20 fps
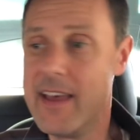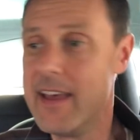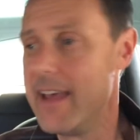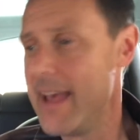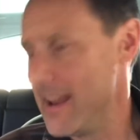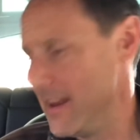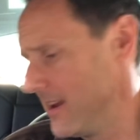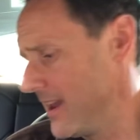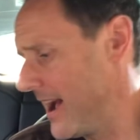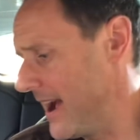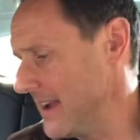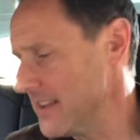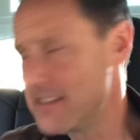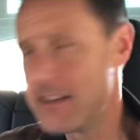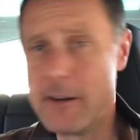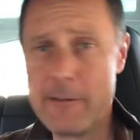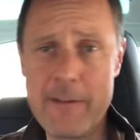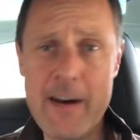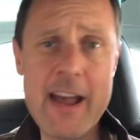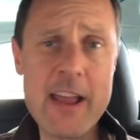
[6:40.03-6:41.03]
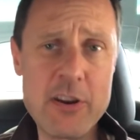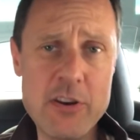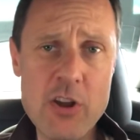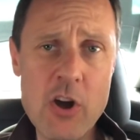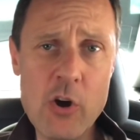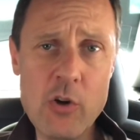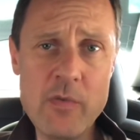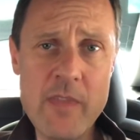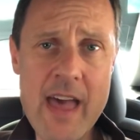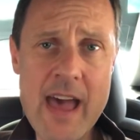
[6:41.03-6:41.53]
And in hindsight, if I had
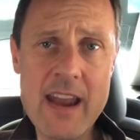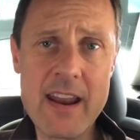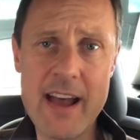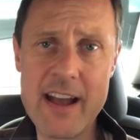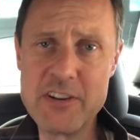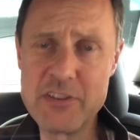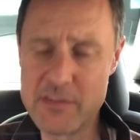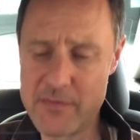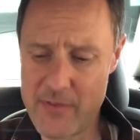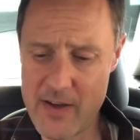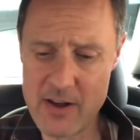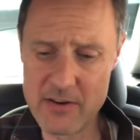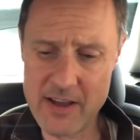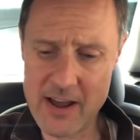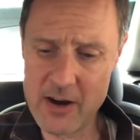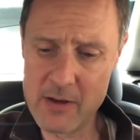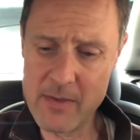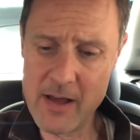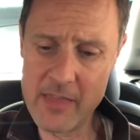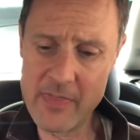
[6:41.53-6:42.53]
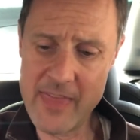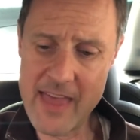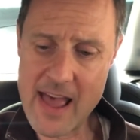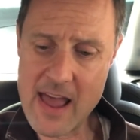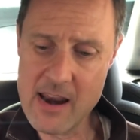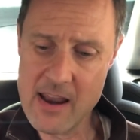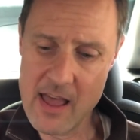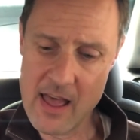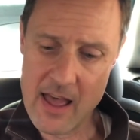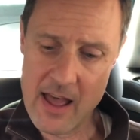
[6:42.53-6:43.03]
known that, I just found out about
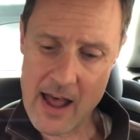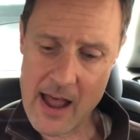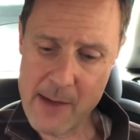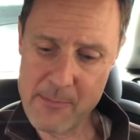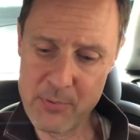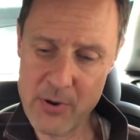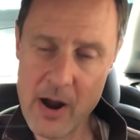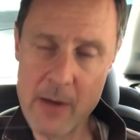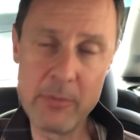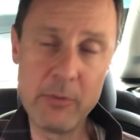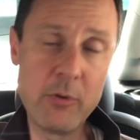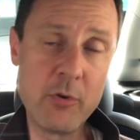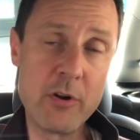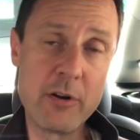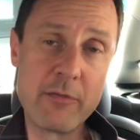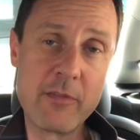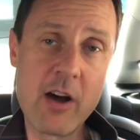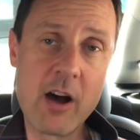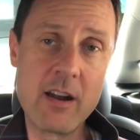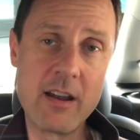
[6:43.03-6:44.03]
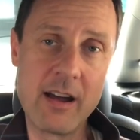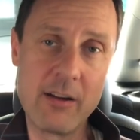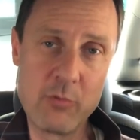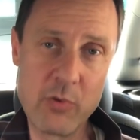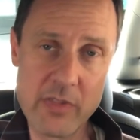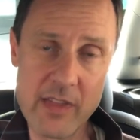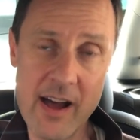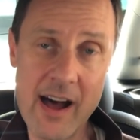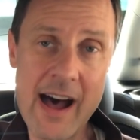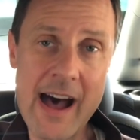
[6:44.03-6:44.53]
that, I probably would have gone
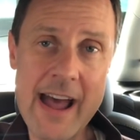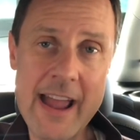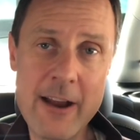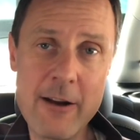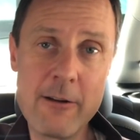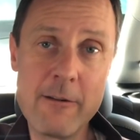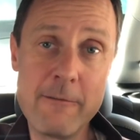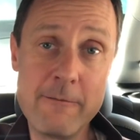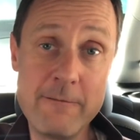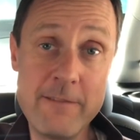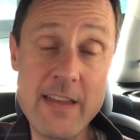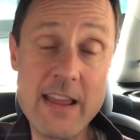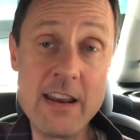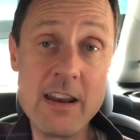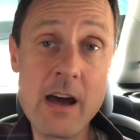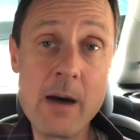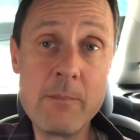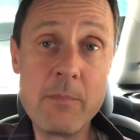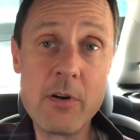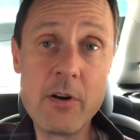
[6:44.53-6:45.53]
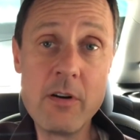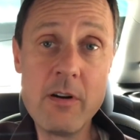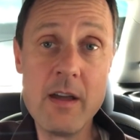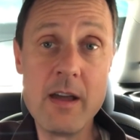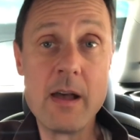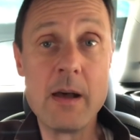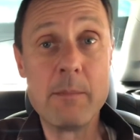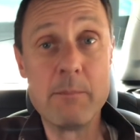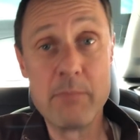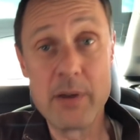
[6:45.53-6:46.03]
with a higher V number,
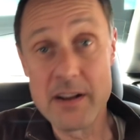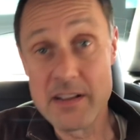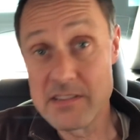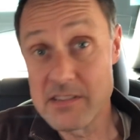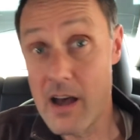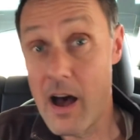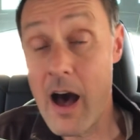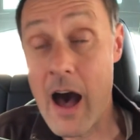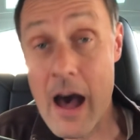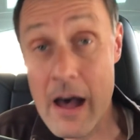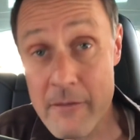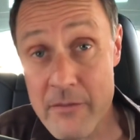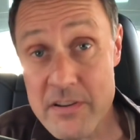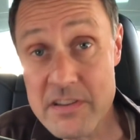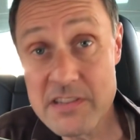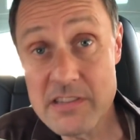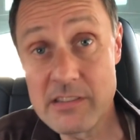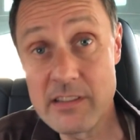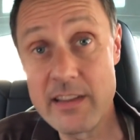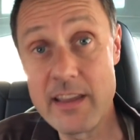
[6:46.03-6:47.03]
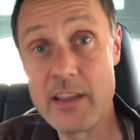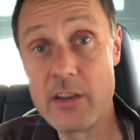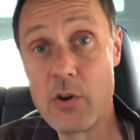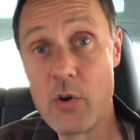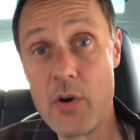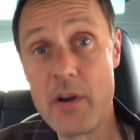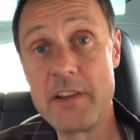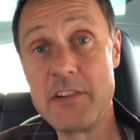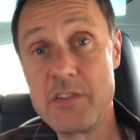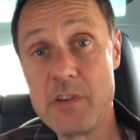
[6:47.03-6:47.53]
but it's obviously
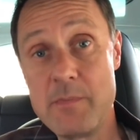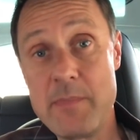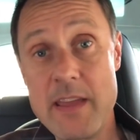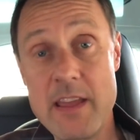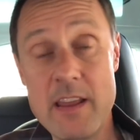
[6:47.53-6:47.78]
going to be